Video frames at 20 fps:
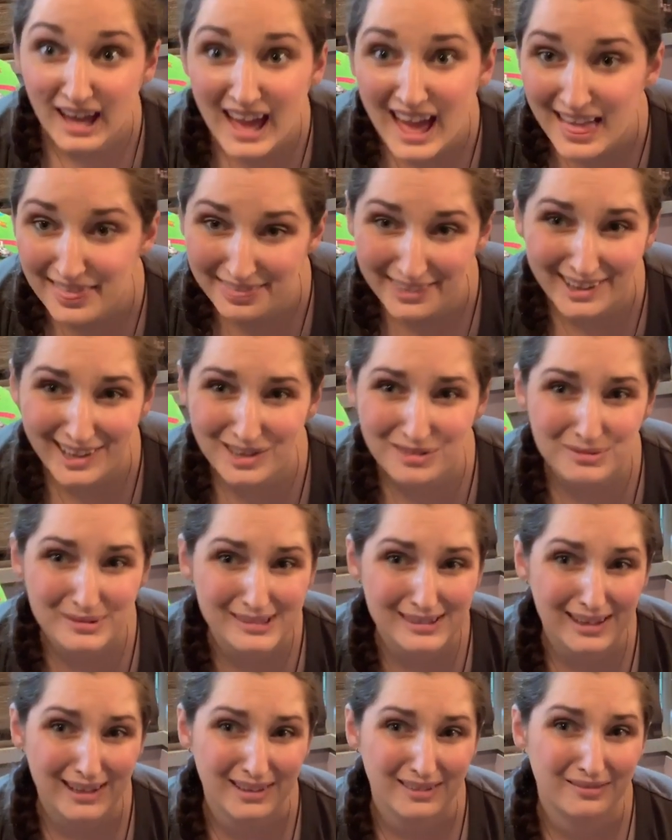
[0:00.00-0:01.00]
I think it
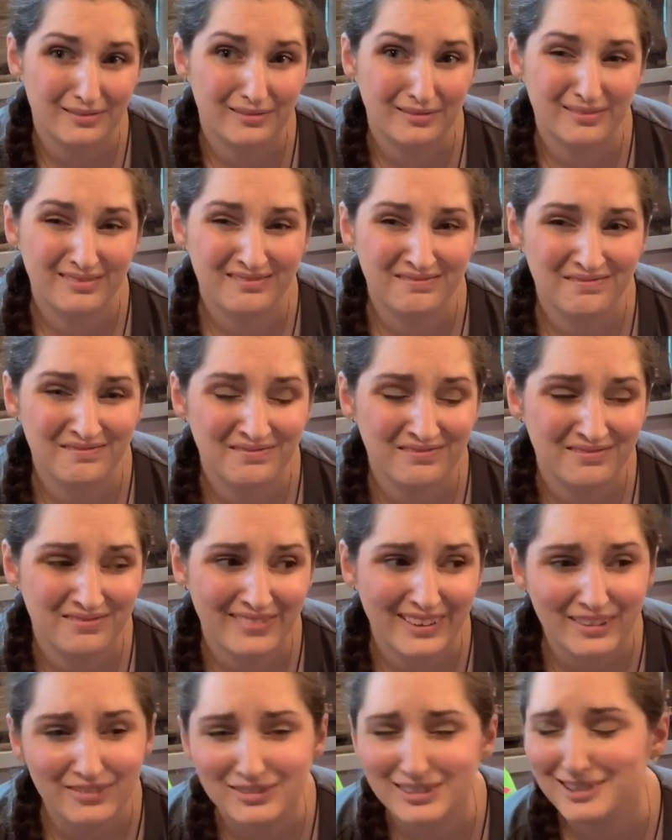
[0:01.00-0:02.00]
was like
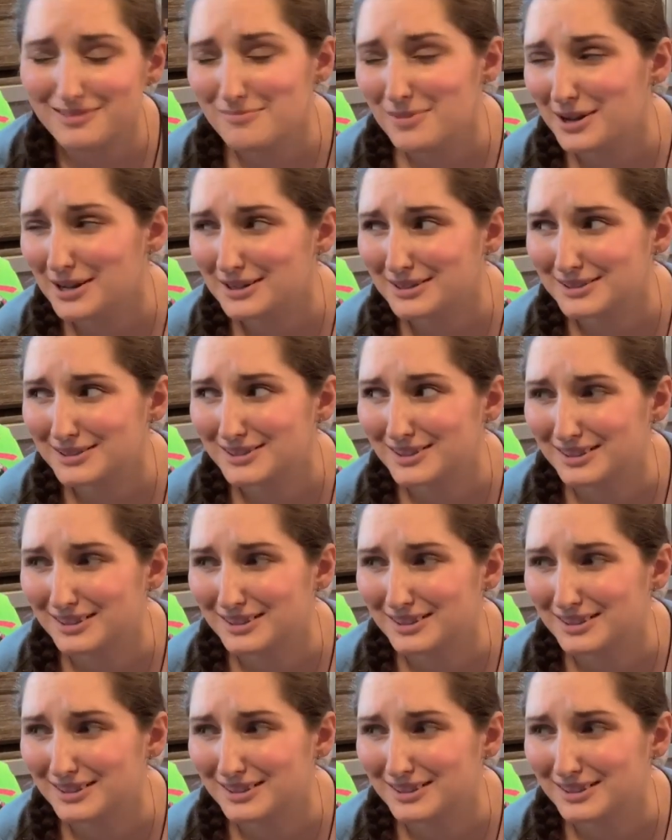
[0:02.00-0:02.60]
fifty bucks